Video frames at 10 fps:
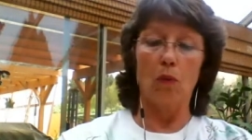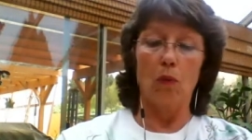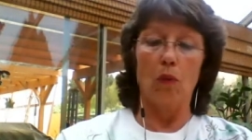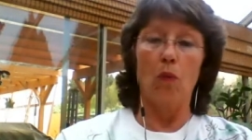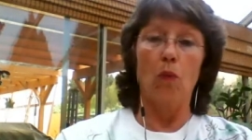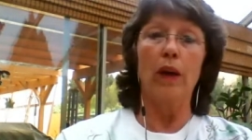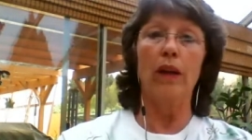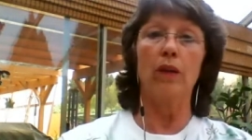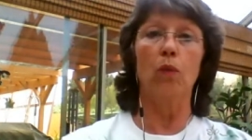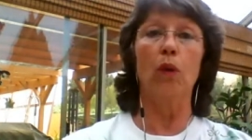would
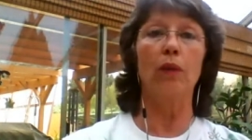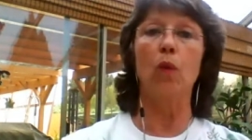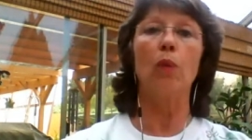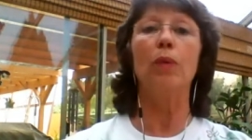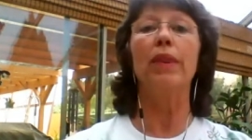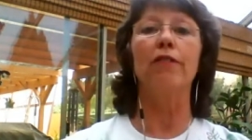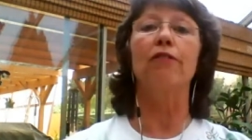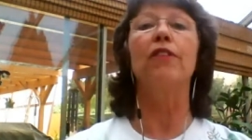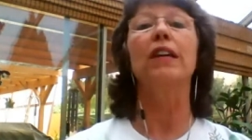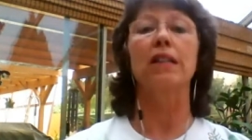what what would that
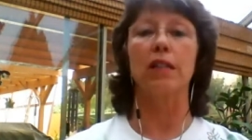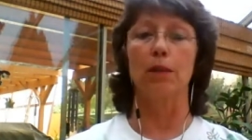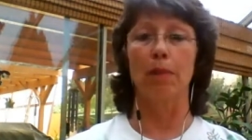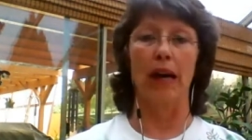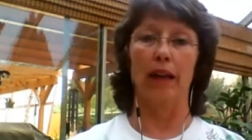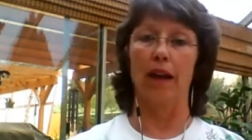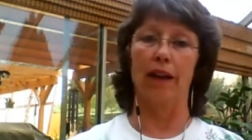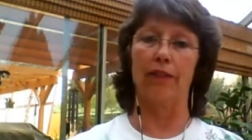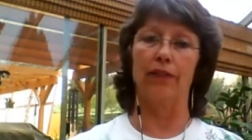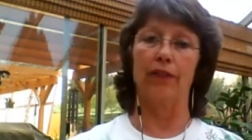fix in my
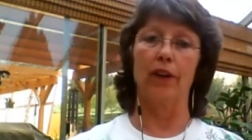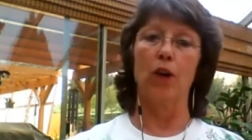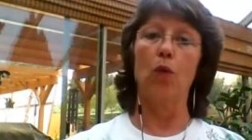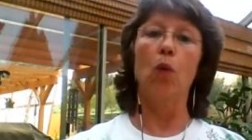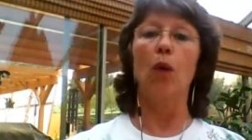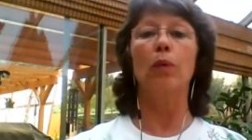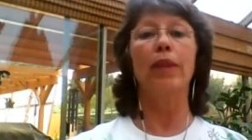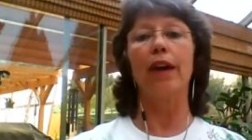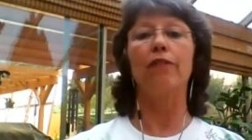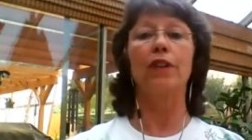life? What would
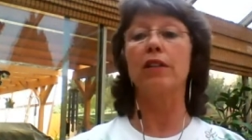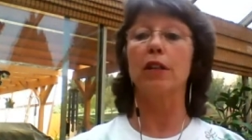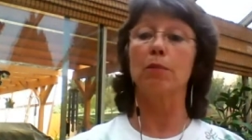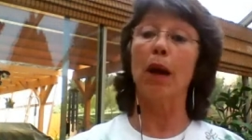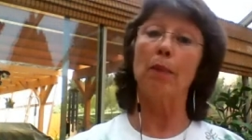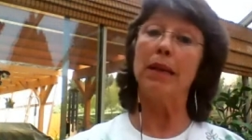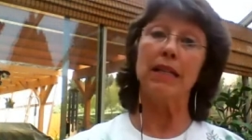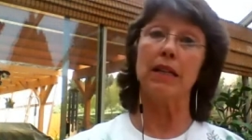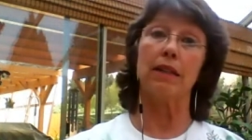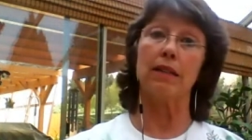that fix in my
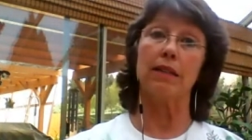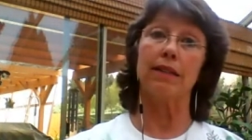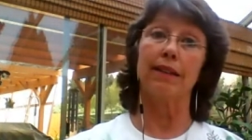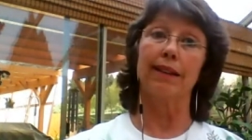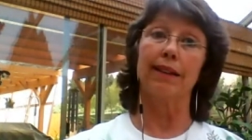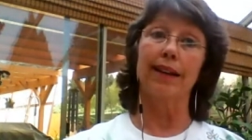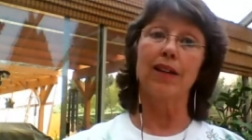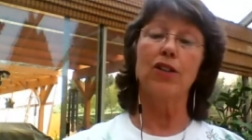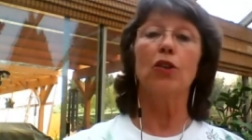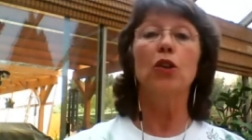business?
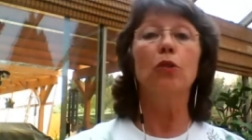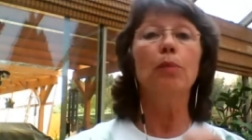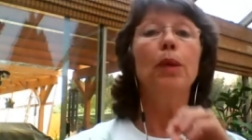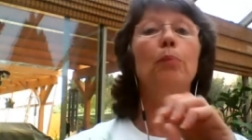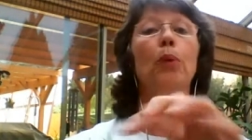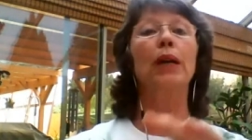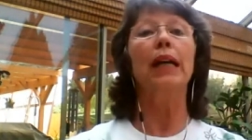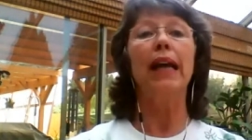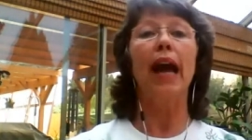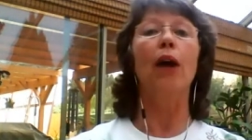So you would be
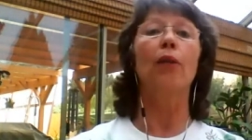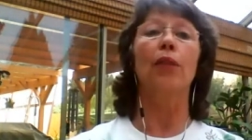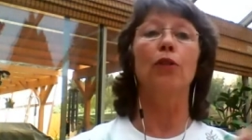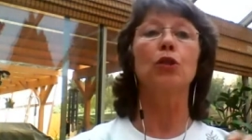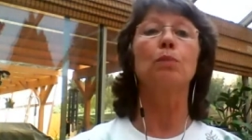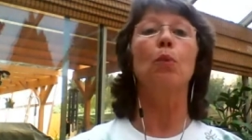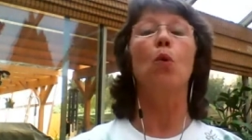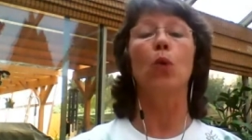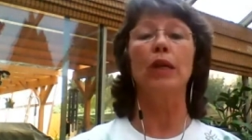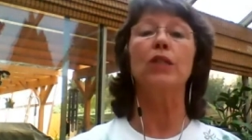bringing out those
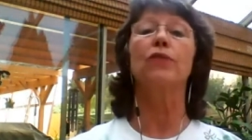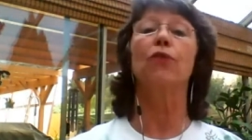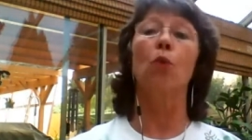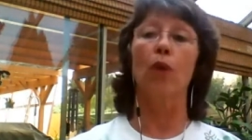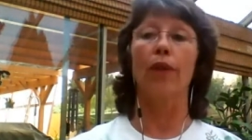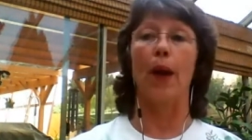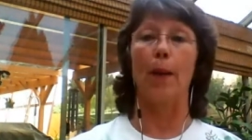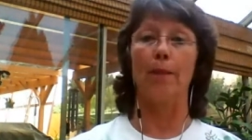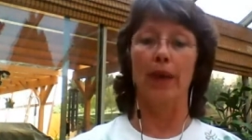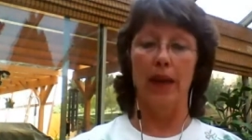points for
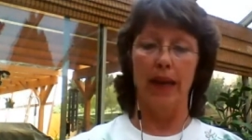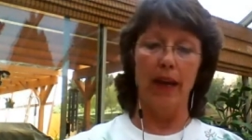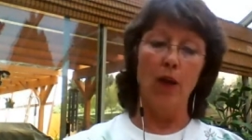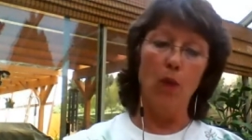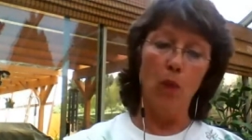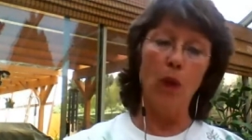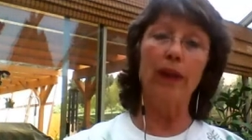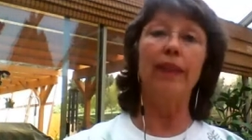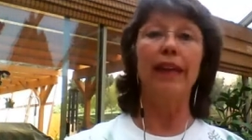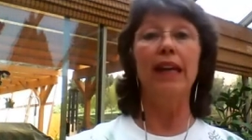them
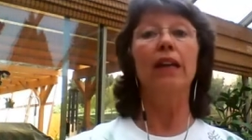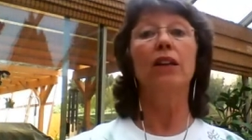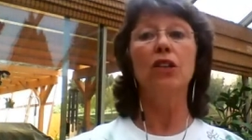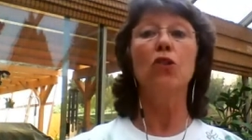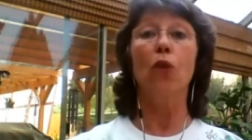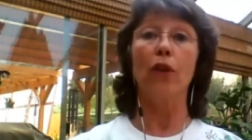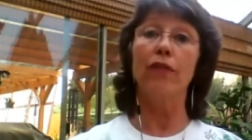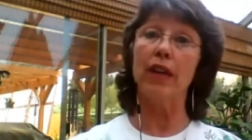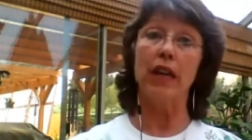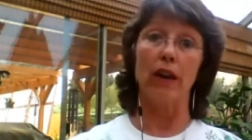within your
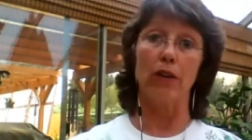video.